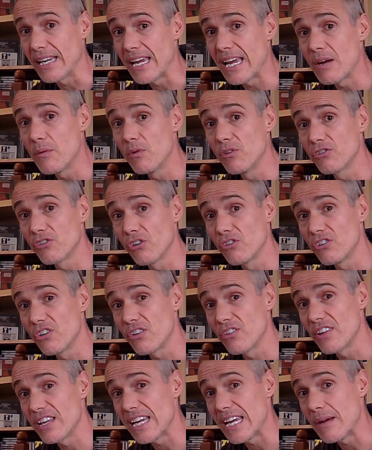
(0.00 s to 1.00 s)
He was
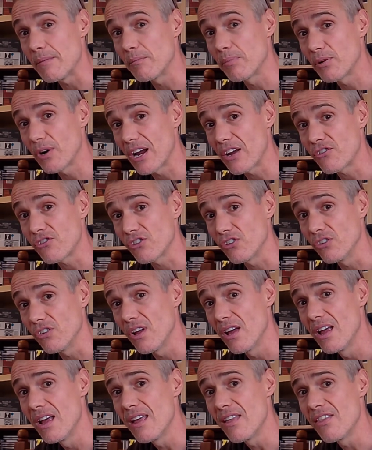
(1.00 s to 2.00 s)
under the impression
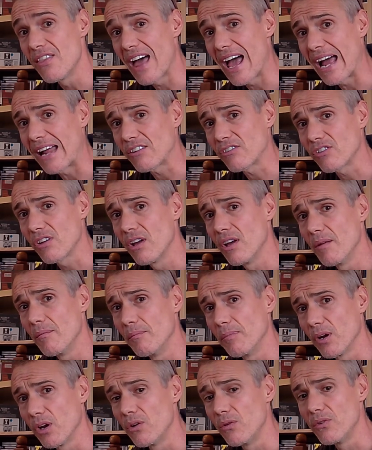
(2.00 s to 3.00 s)
that
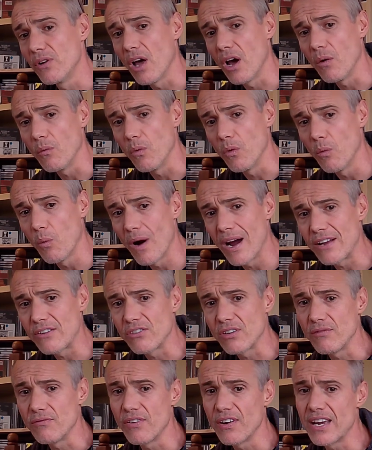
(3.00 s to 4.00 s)
Blue Note were
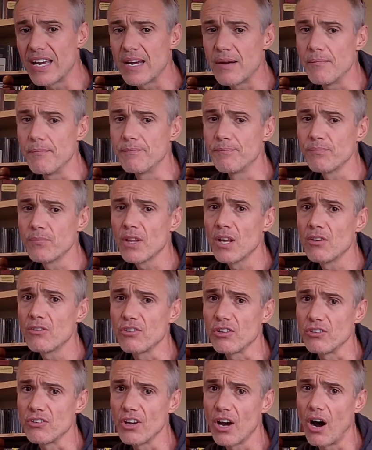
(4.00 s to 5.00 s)
waiting for him
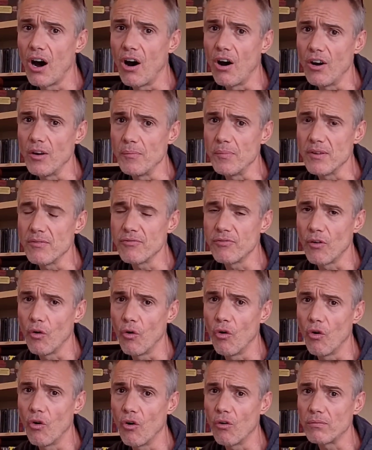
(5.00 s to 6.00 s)
to die
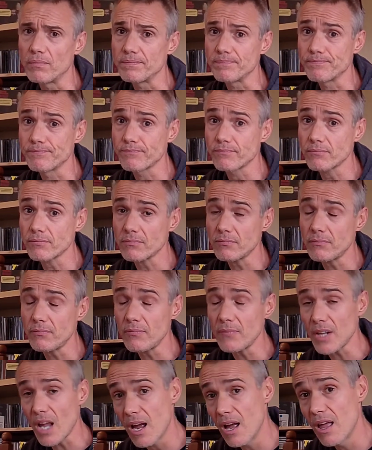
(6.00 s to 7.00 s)
before
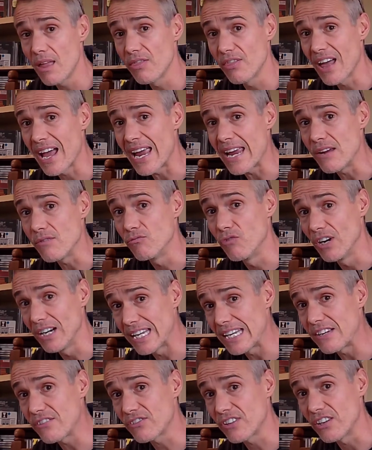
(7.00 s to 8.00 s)
they
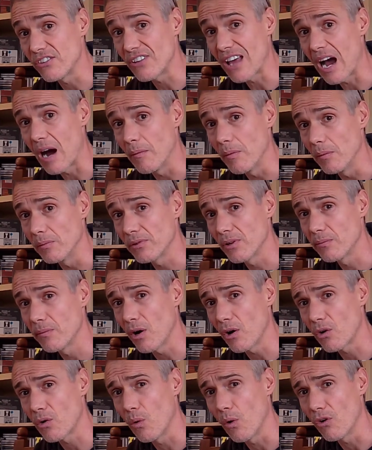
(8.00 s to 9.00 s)
released his albums. I'm
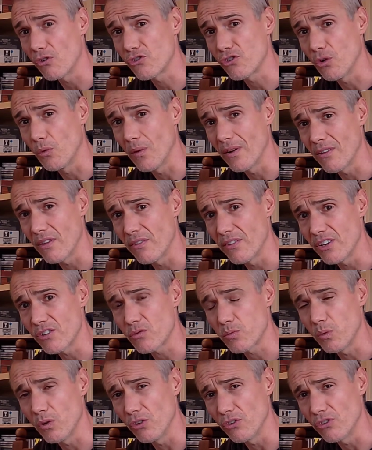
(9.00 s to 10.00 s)
not quite sure whether
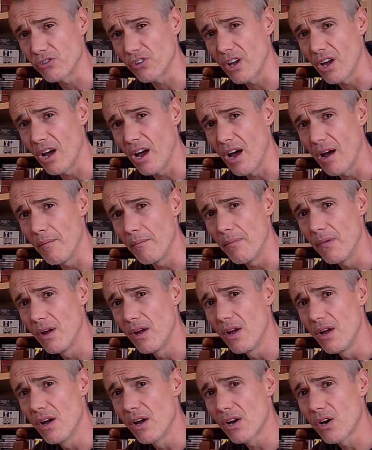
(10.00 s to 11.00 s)
this was
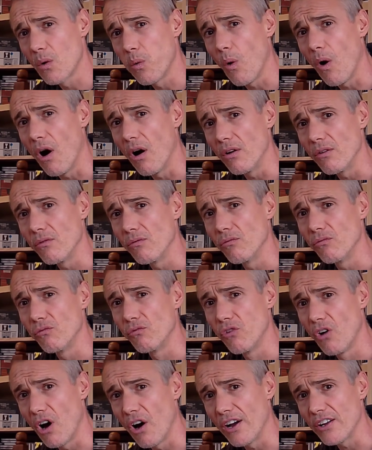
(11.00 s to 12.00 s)
quite
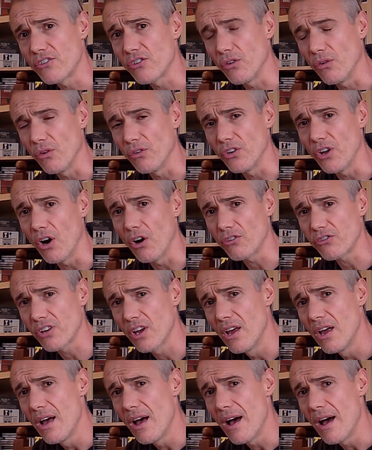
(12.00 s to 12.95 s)
right or not.